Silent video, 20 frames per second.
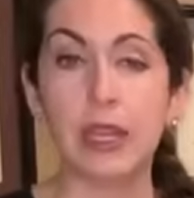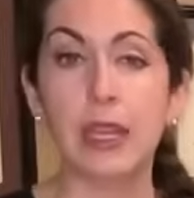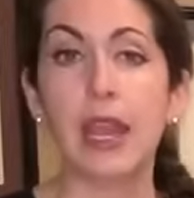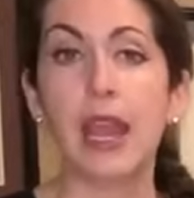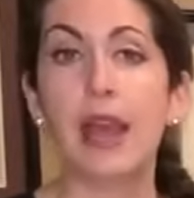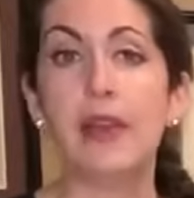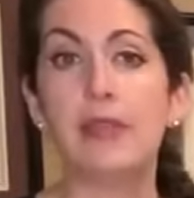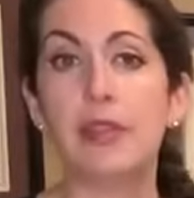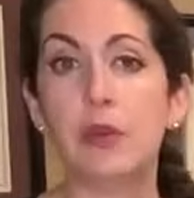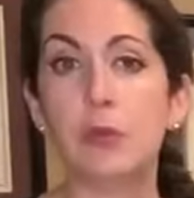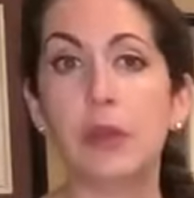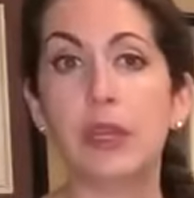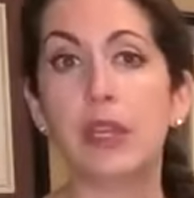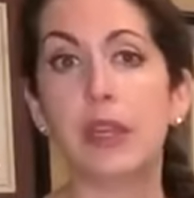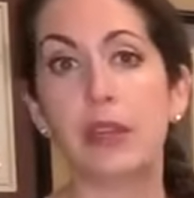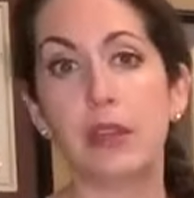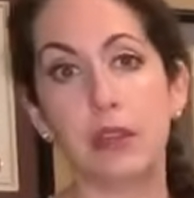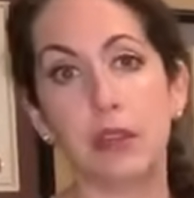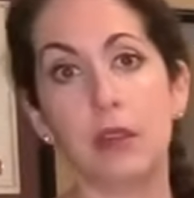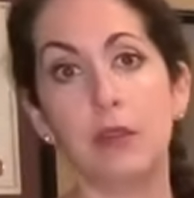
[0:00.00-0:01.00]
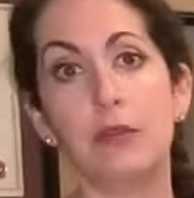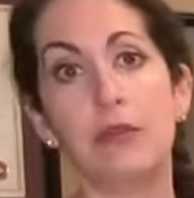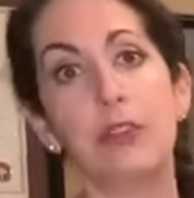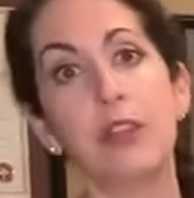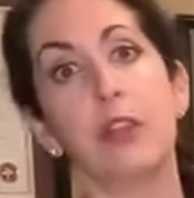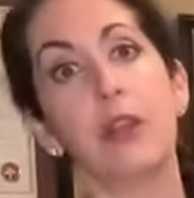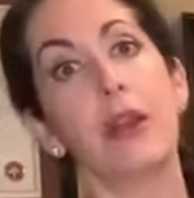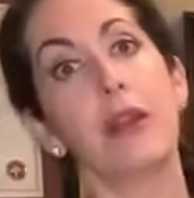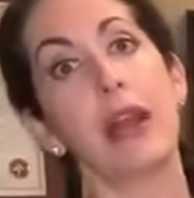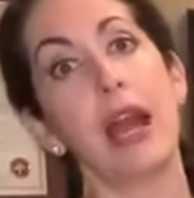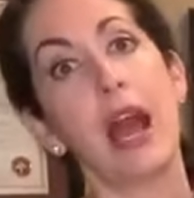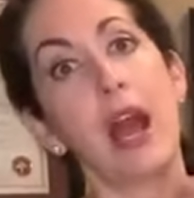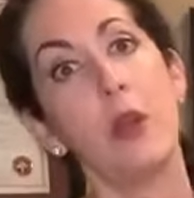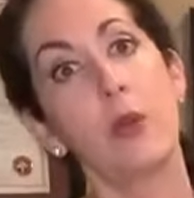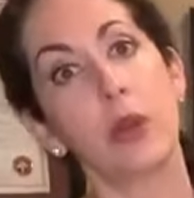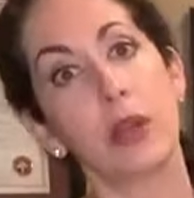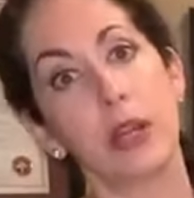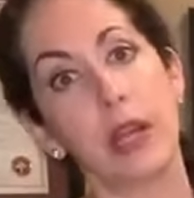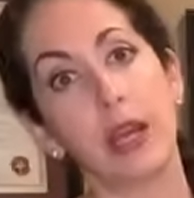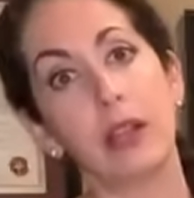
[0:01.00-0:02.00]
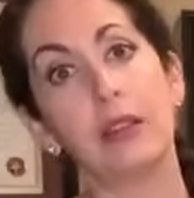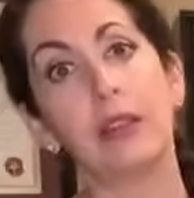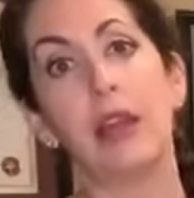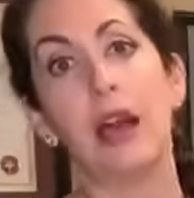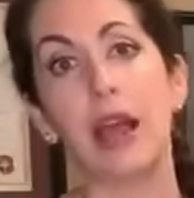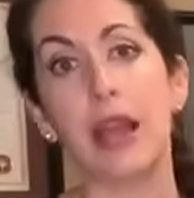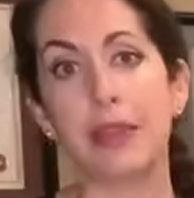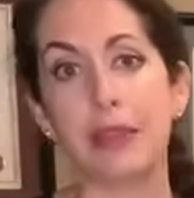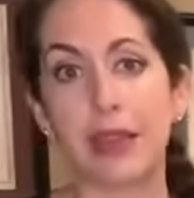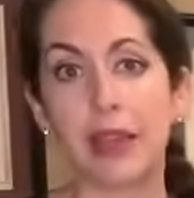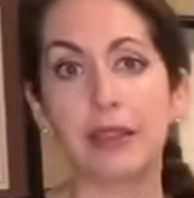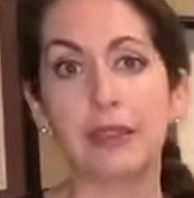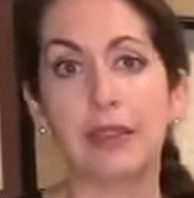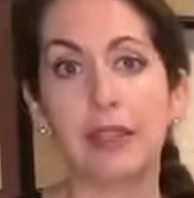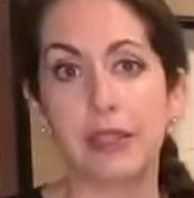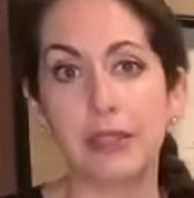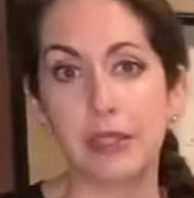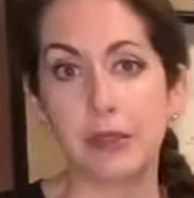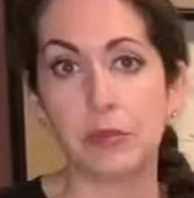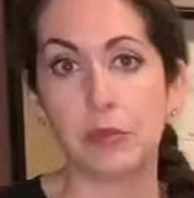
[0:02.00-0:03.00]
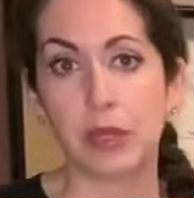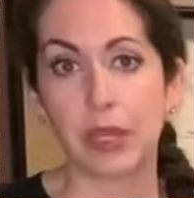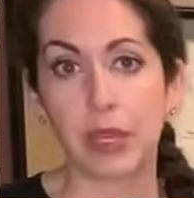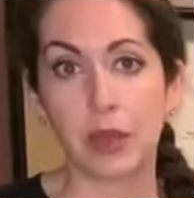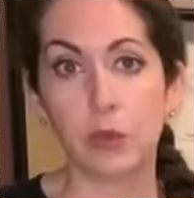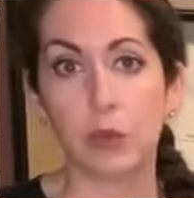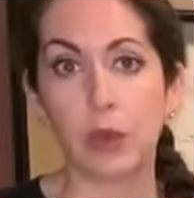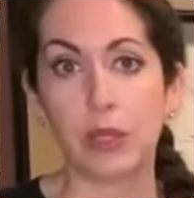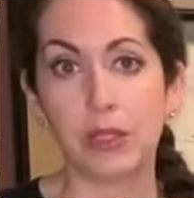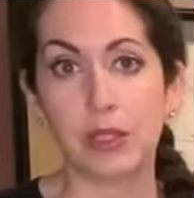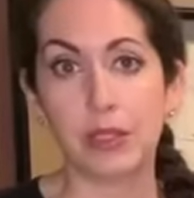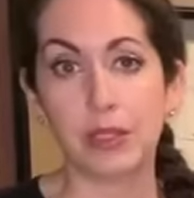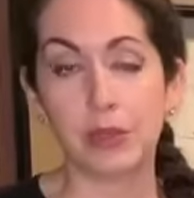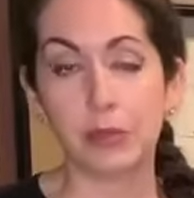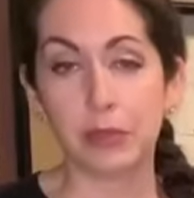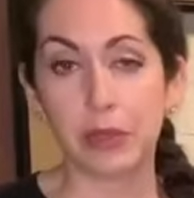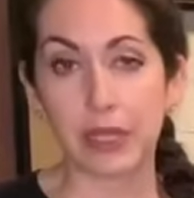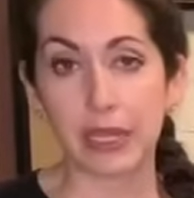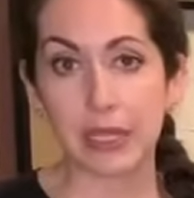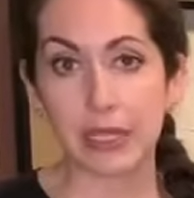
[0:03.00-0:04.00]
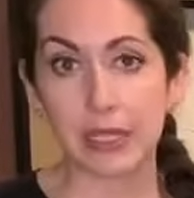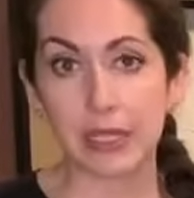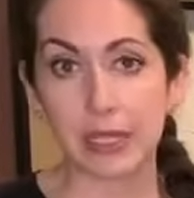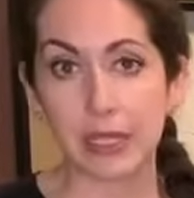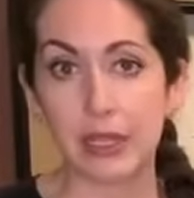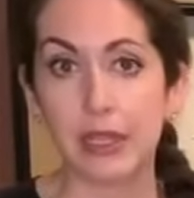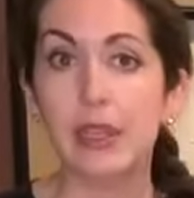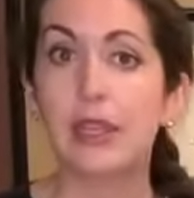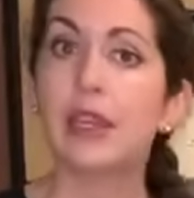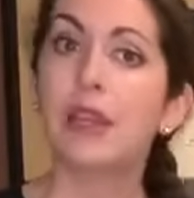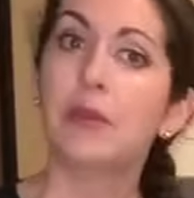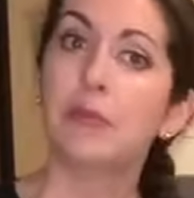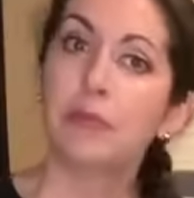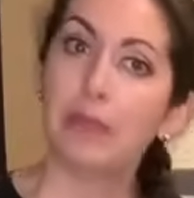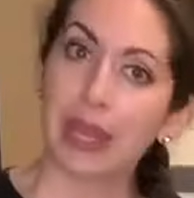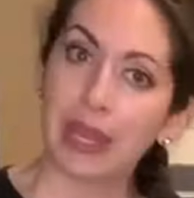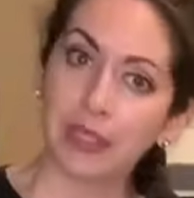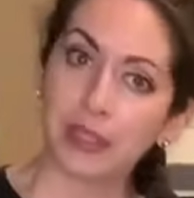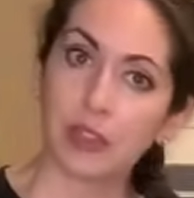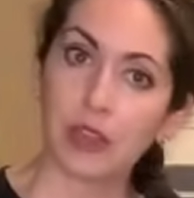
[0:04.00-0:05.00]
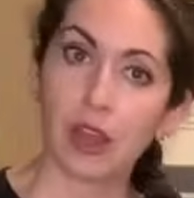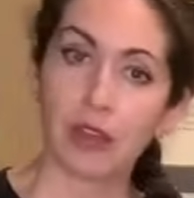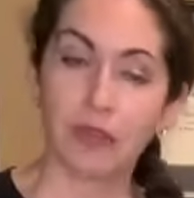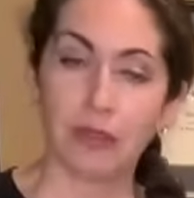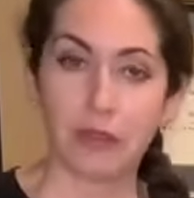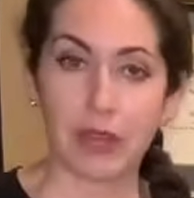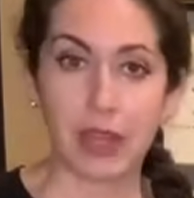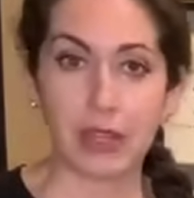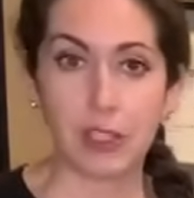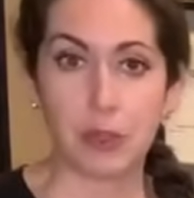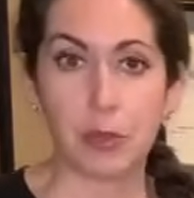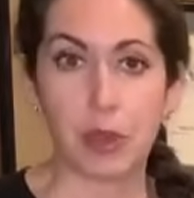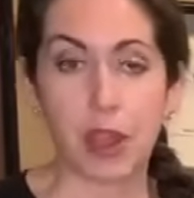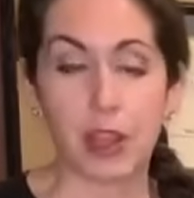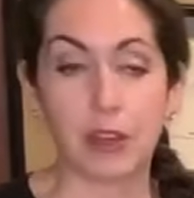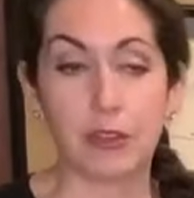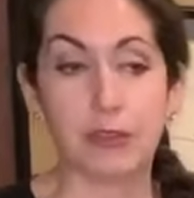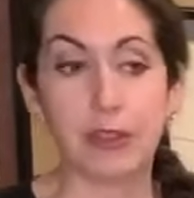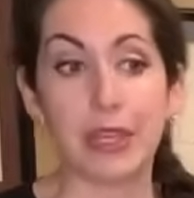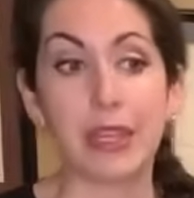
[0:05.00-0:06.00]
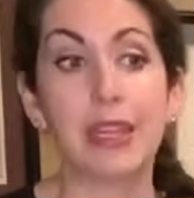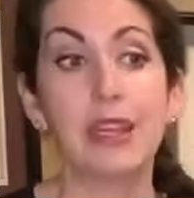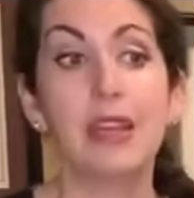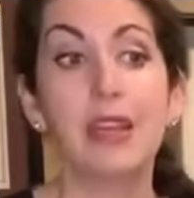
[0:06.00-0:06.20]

and then we can figure out how we're going to align that lens implant once it's implanted based off of that topography.